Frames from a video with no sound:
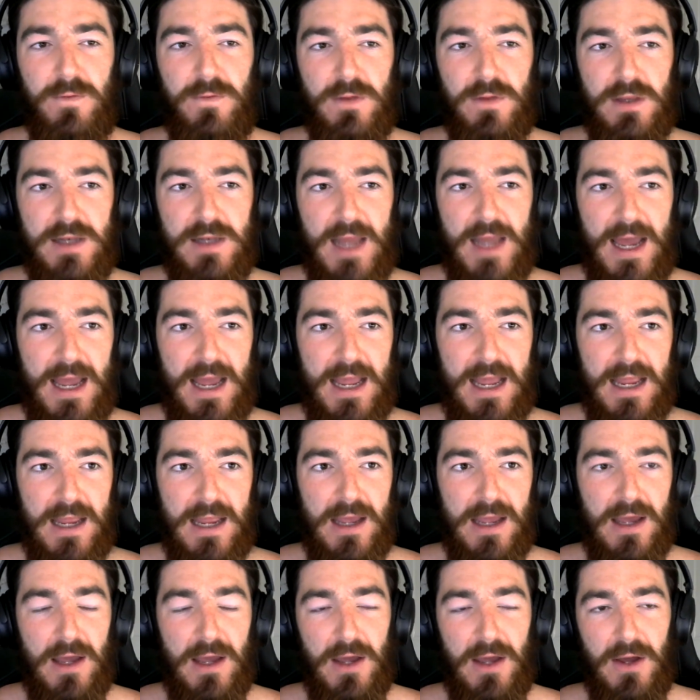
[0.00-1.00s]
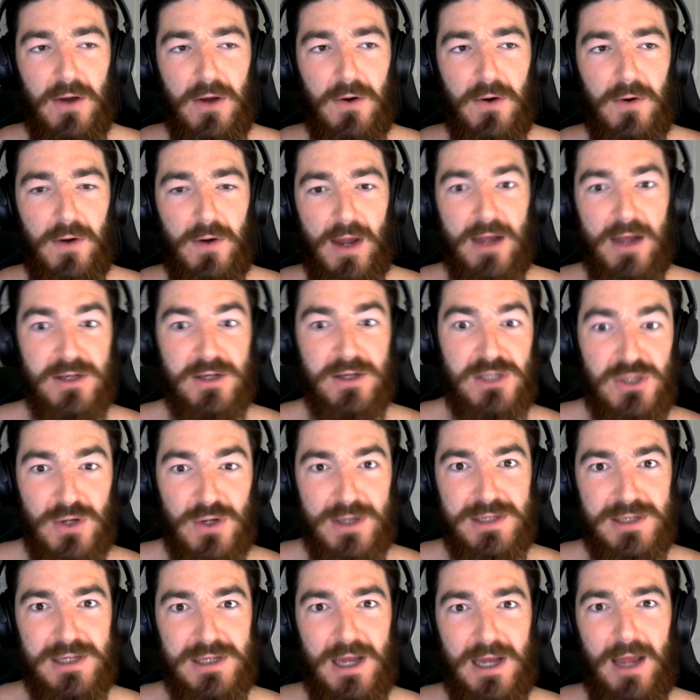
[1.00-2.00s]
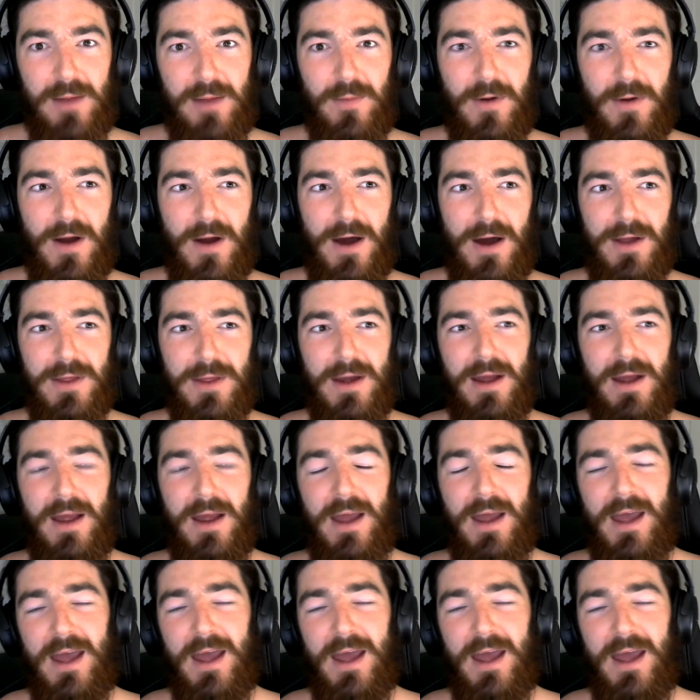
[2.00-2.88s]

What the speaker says: the day, or how stressed I am rather.